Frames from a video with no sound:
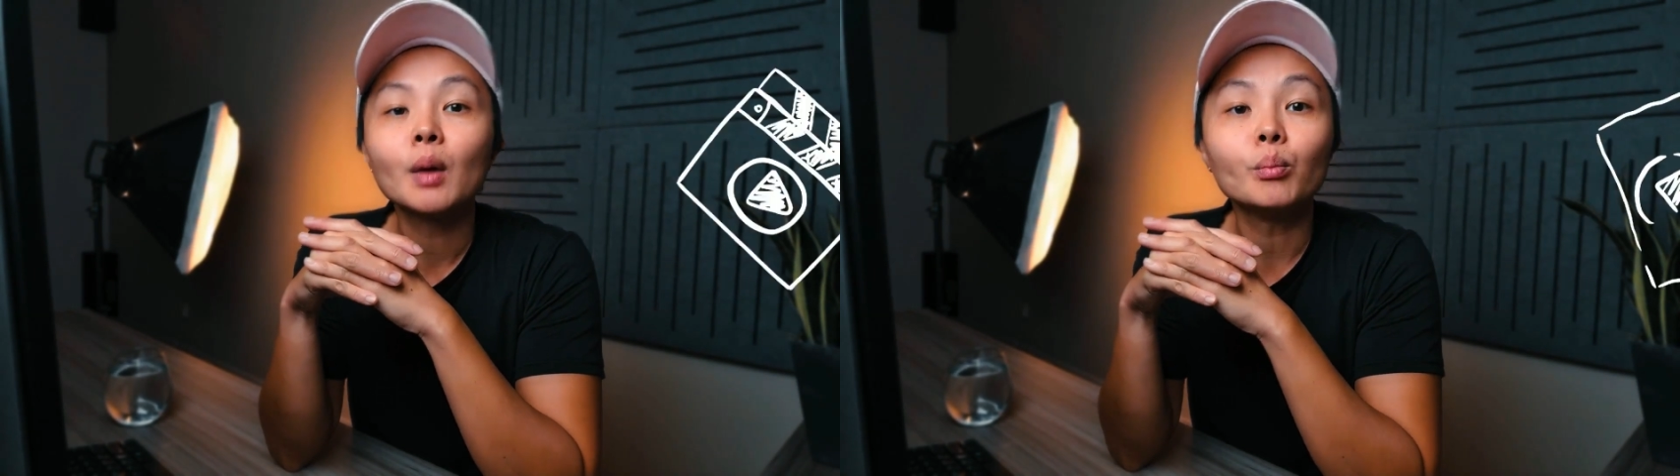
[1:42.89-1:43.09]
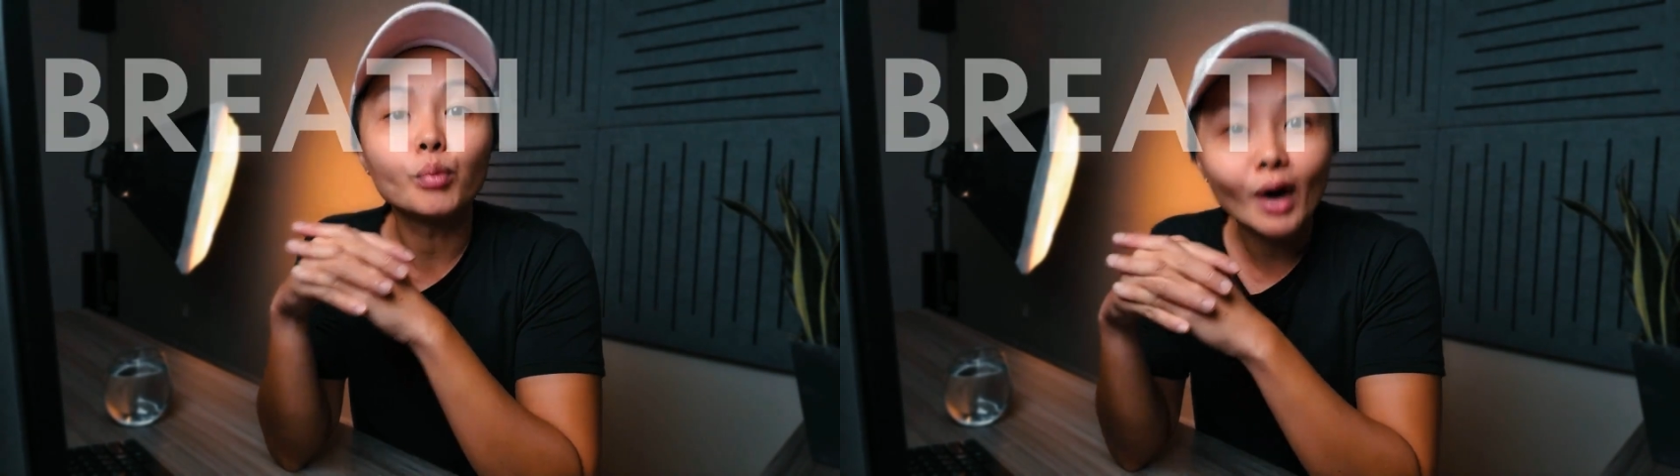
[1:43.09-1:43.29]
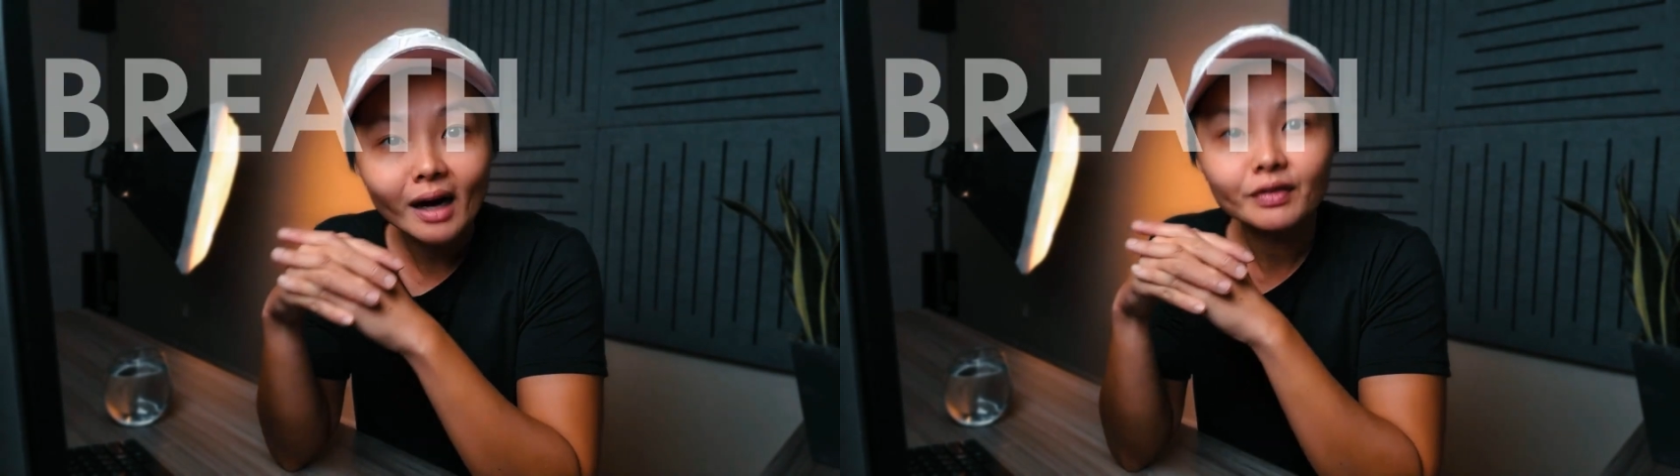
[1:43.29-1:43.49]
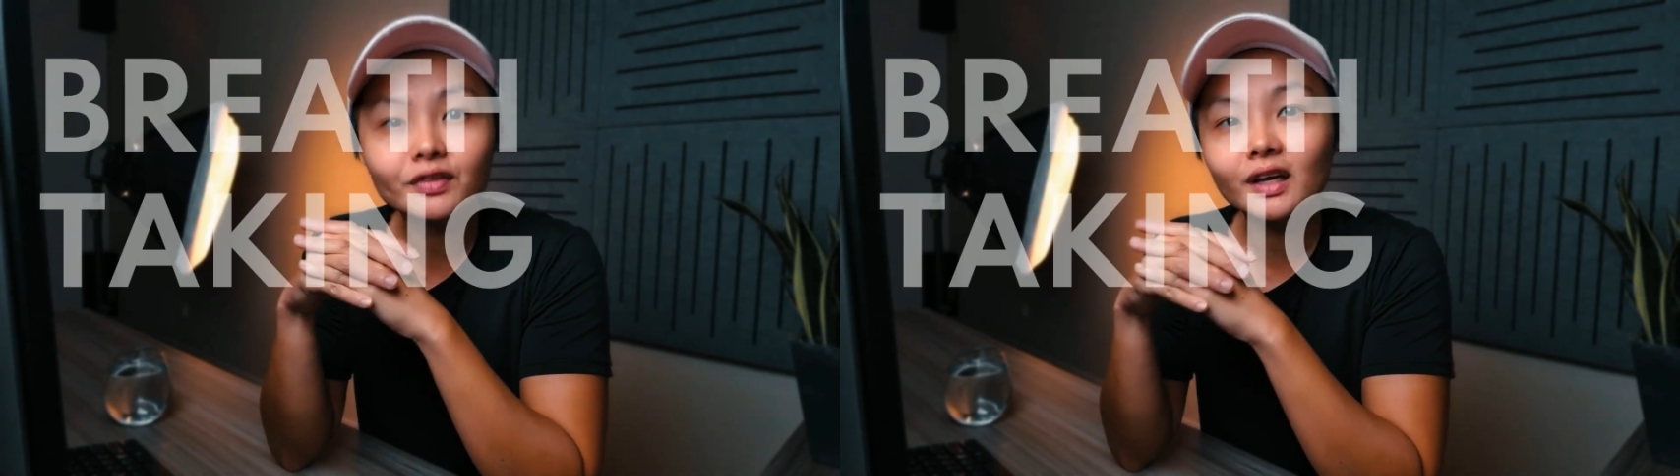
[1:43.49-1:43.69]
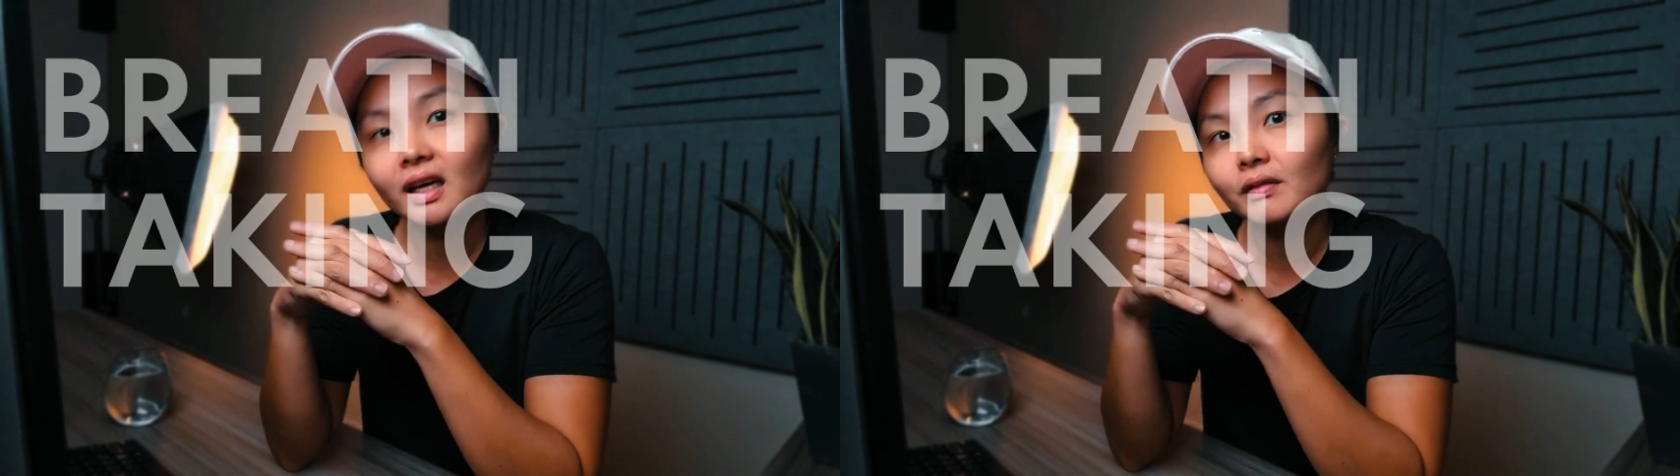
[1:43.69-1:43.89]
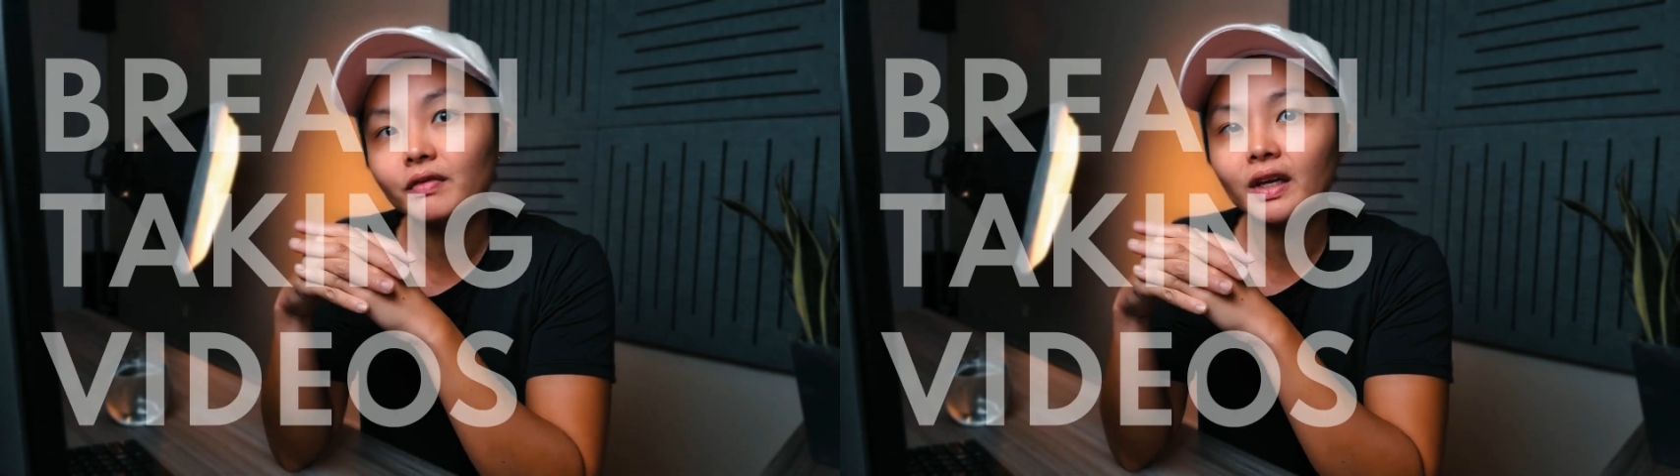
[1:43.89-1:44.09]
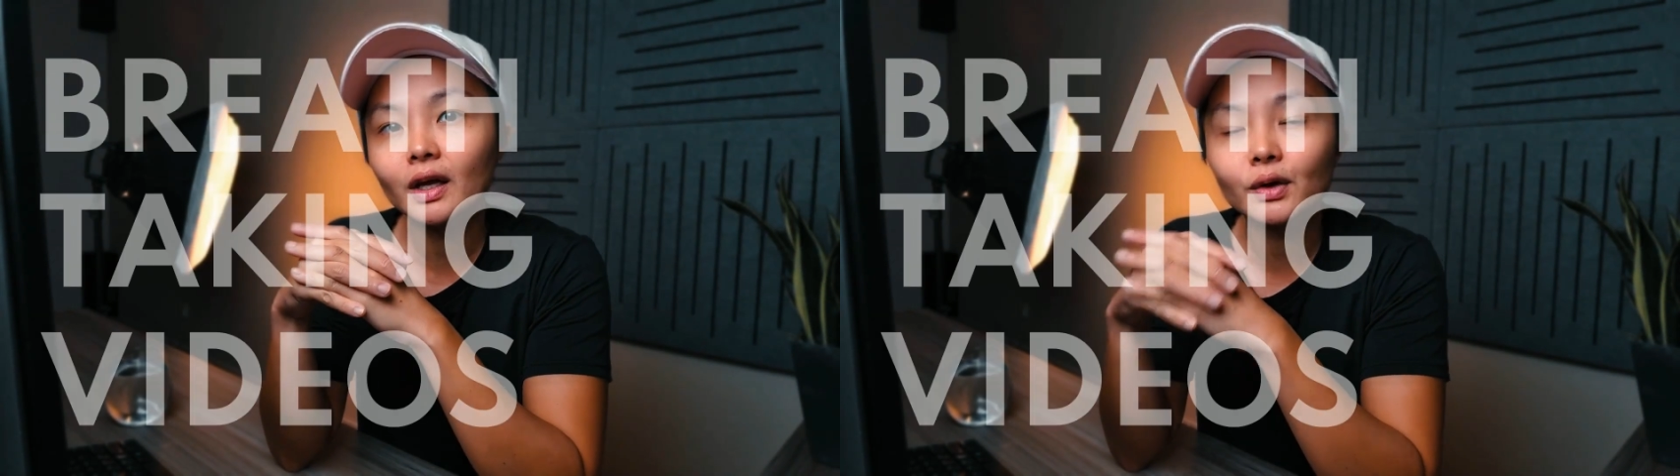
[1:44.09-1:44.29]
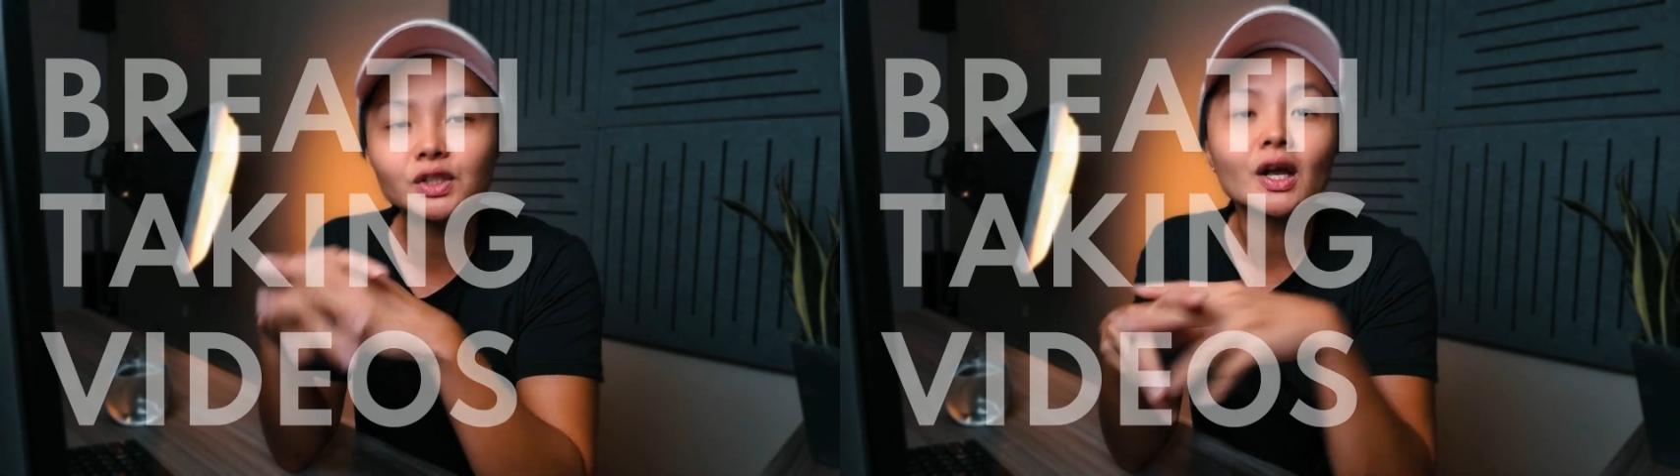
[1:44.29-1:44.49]
breathtaking
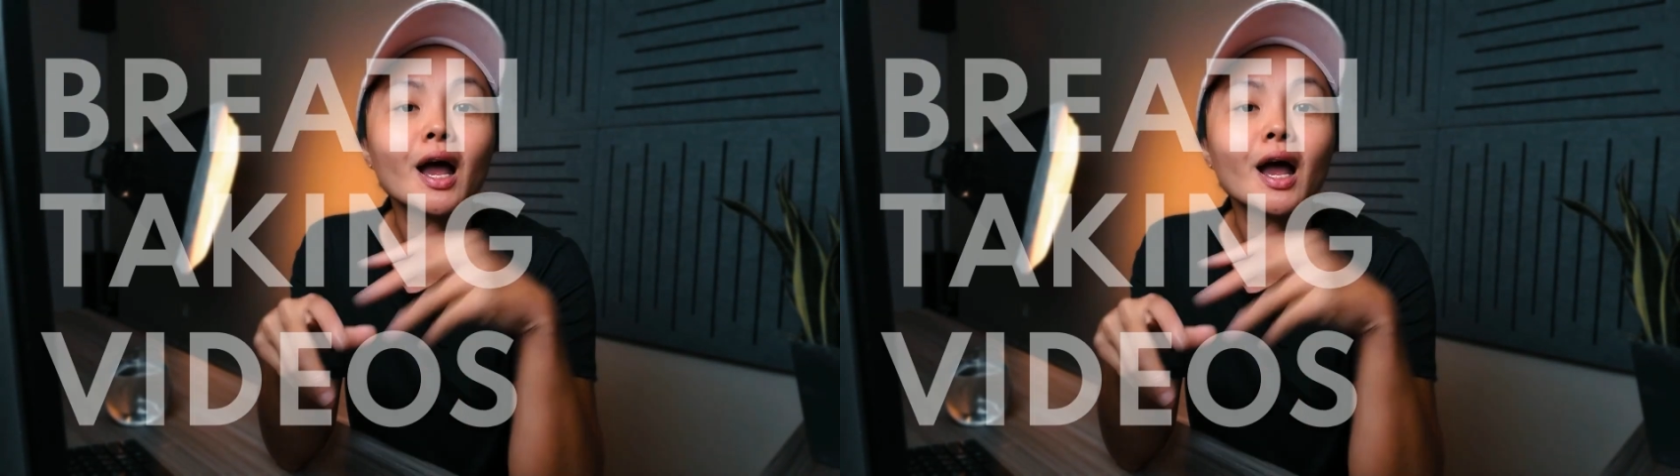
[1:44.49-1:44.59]
videos